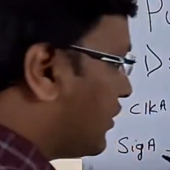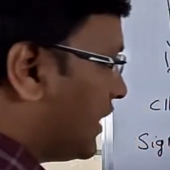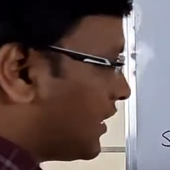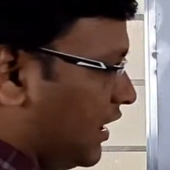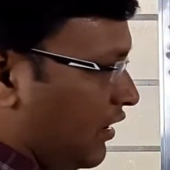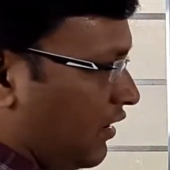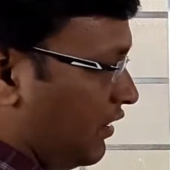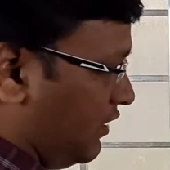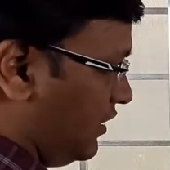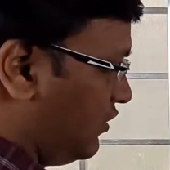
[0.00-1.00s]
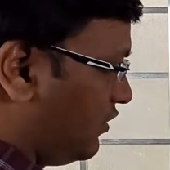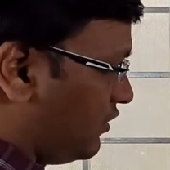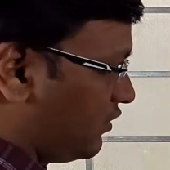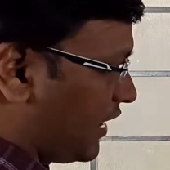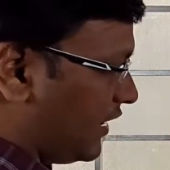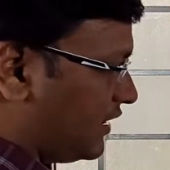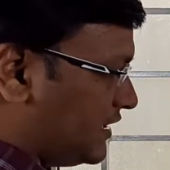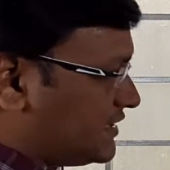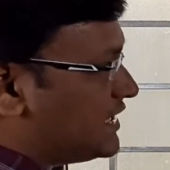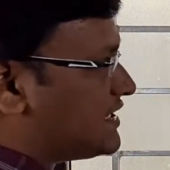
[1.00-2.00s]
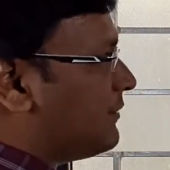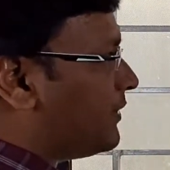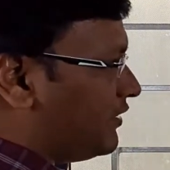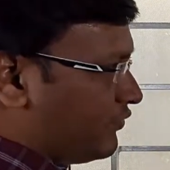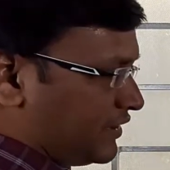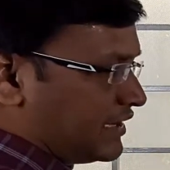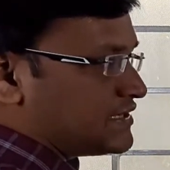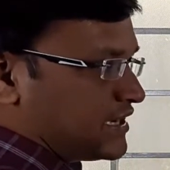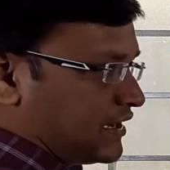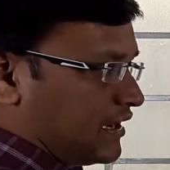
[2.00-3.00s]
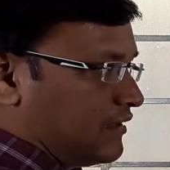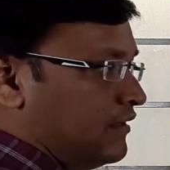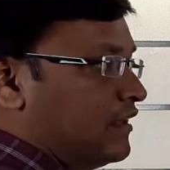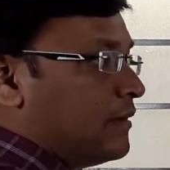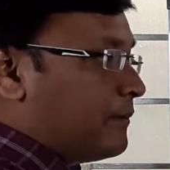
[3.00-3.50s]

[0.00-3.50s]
you can uh, you know you can easily sample with this technique.